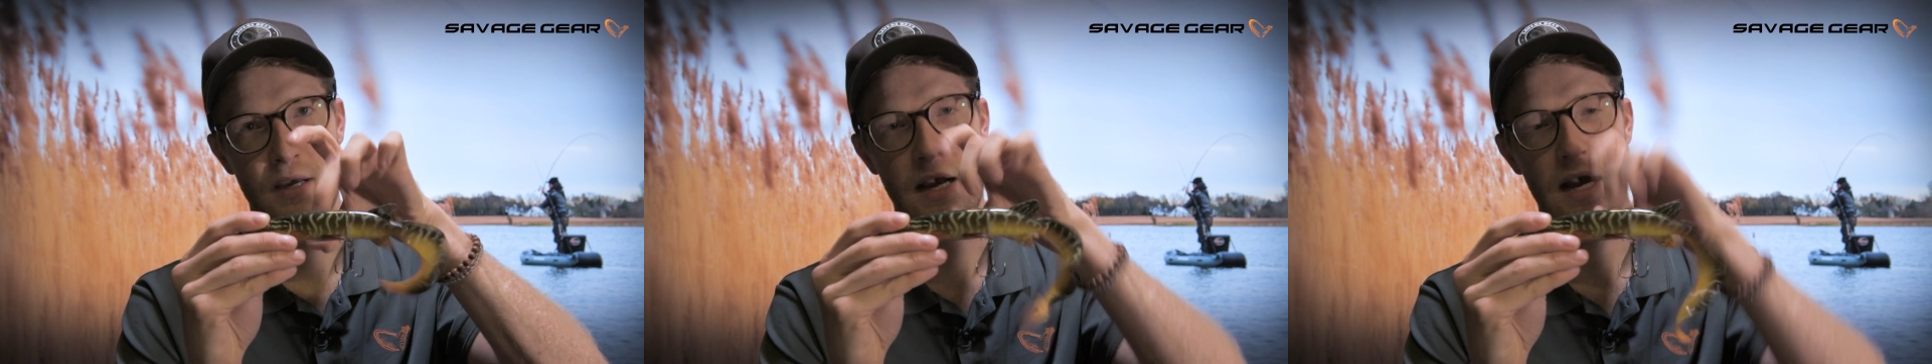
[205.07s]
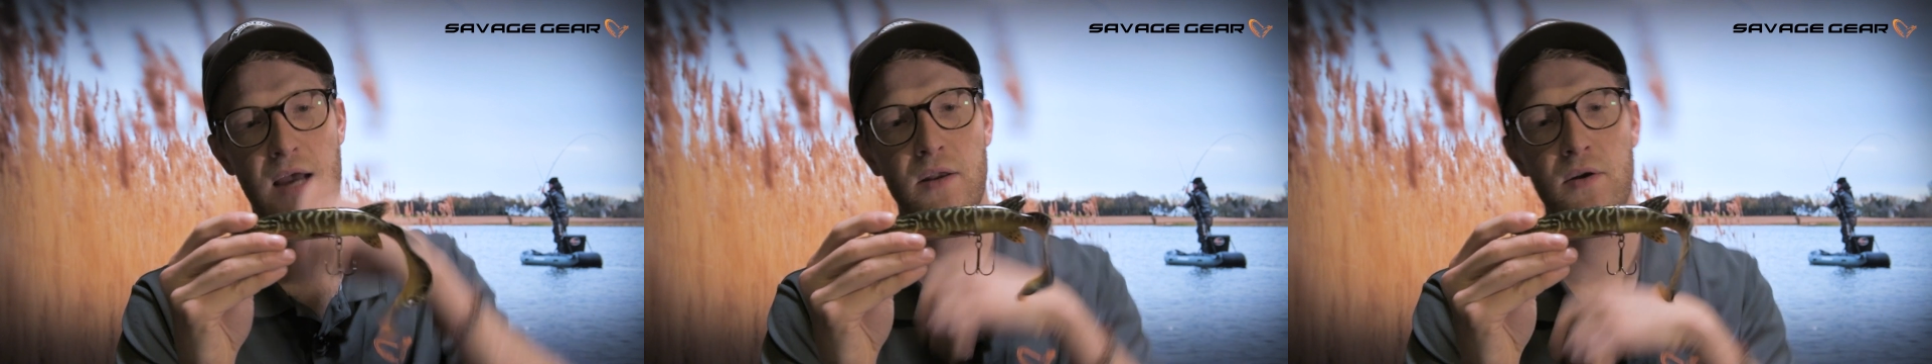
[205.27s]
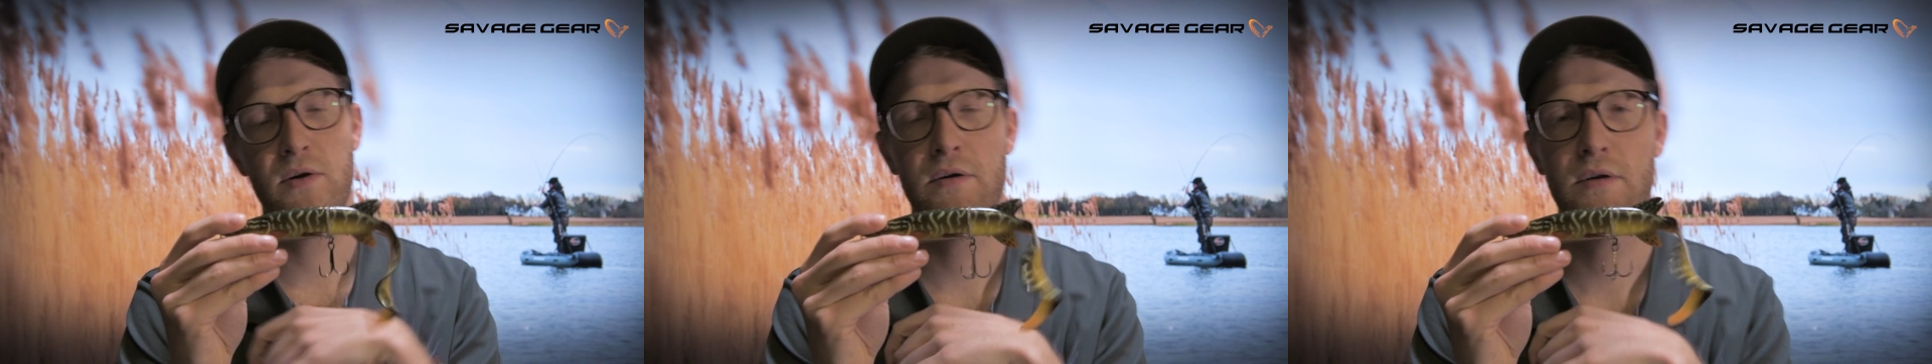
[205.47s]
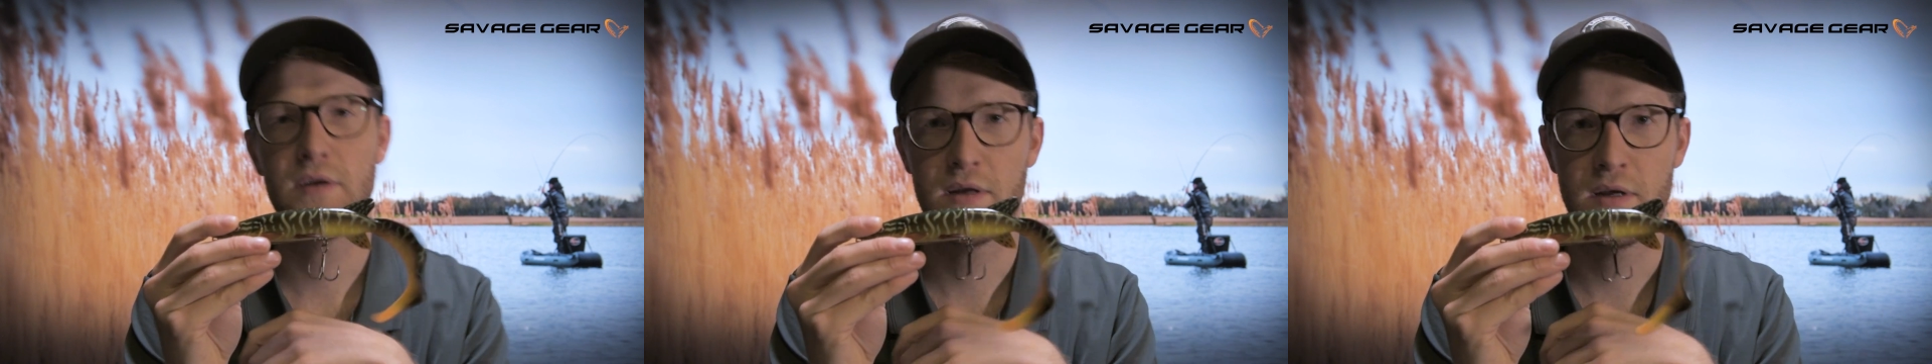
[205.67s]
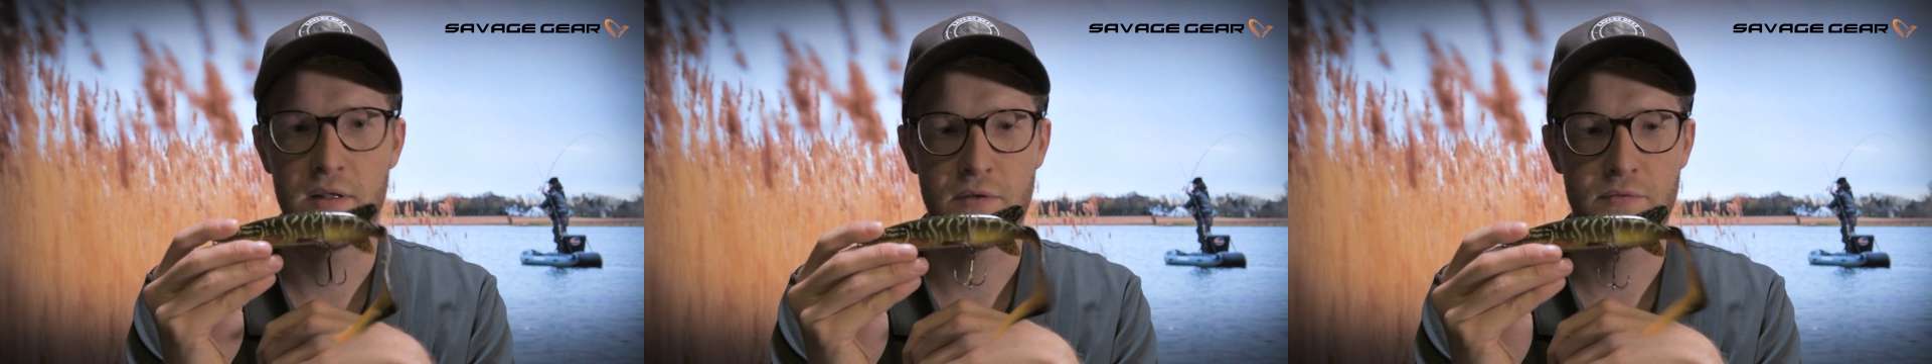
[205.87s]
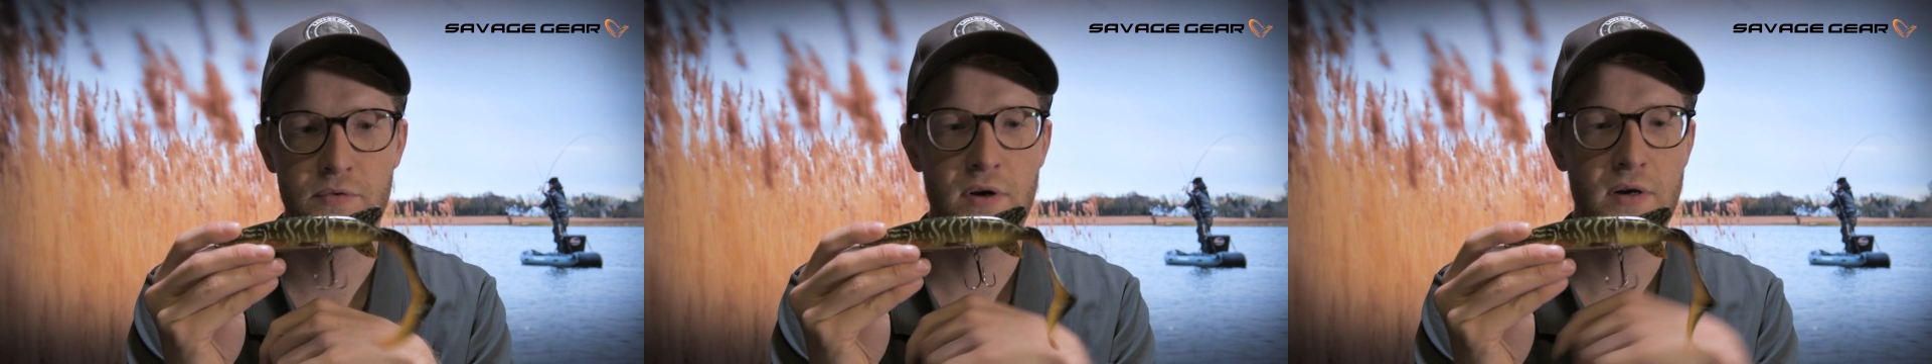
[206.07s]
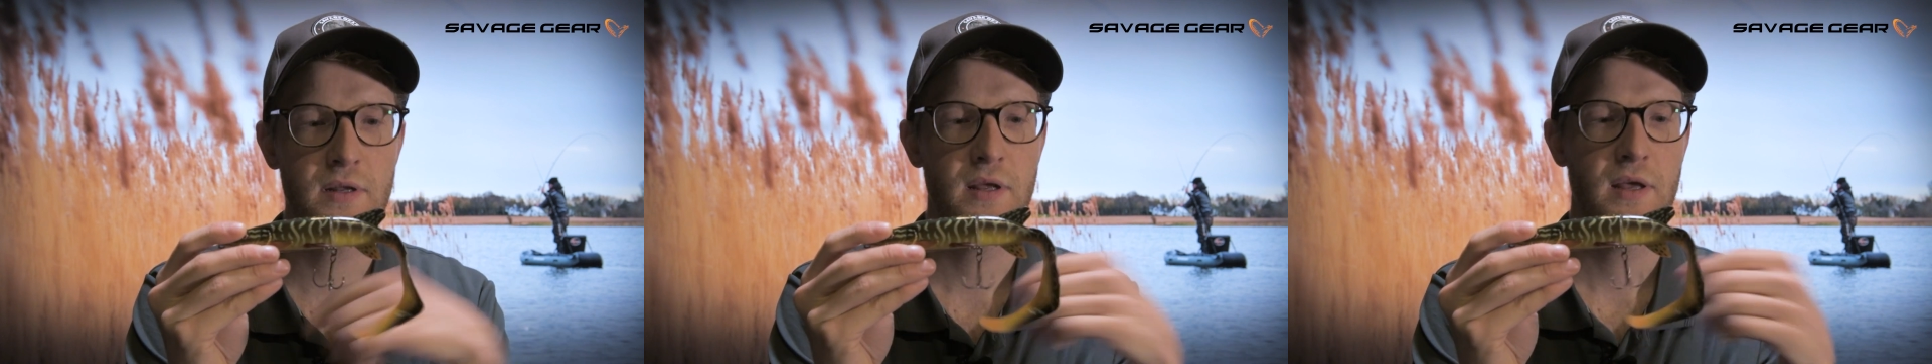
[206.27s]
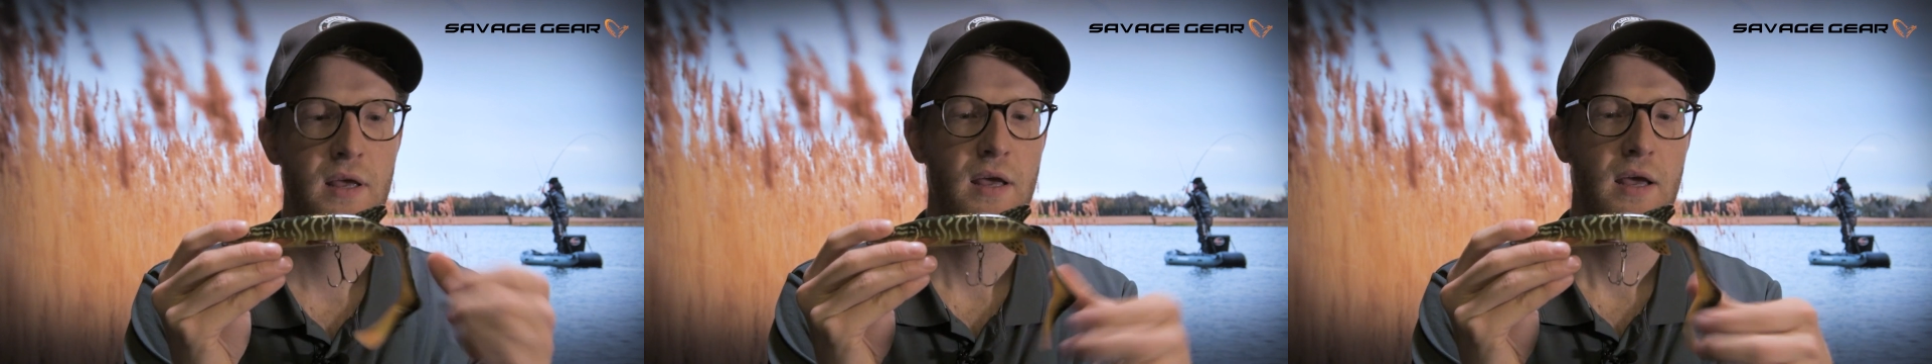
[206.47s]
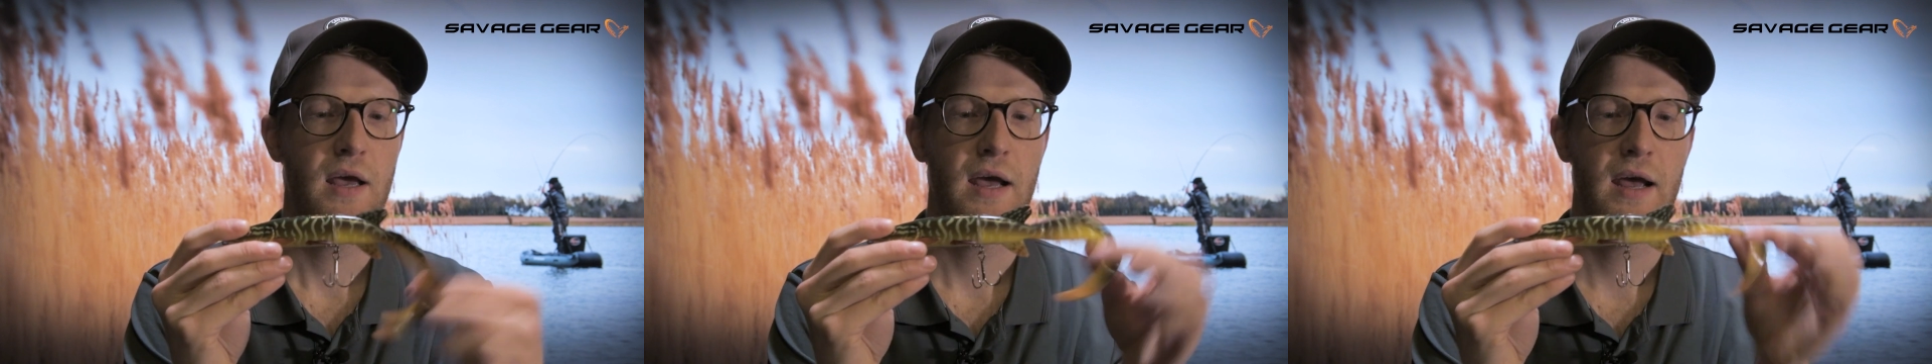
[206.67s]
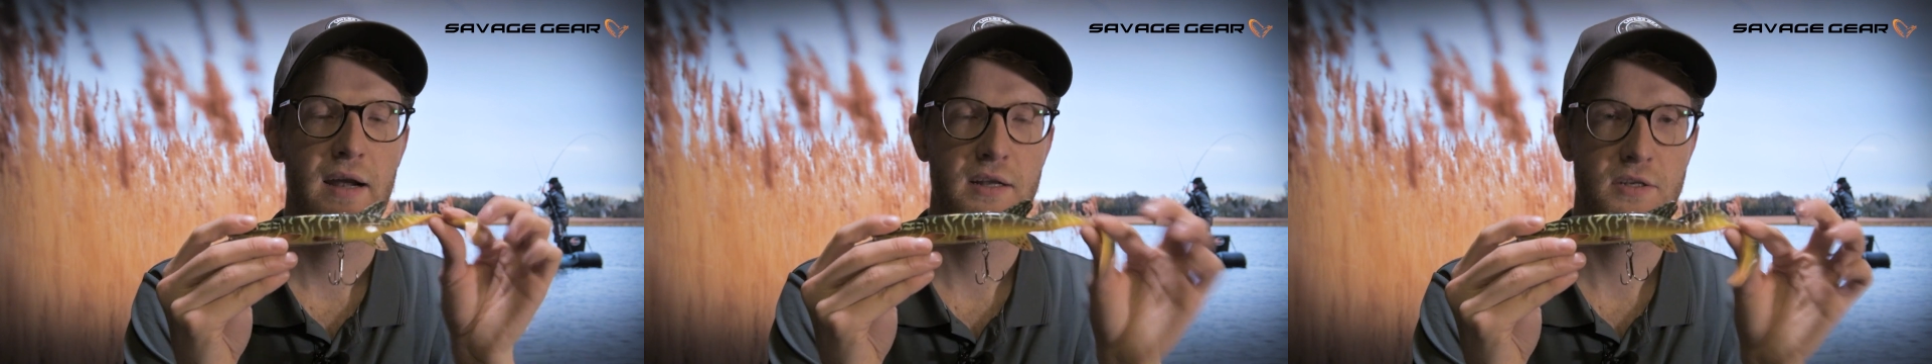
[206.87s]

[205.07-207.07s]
hard lure in the front and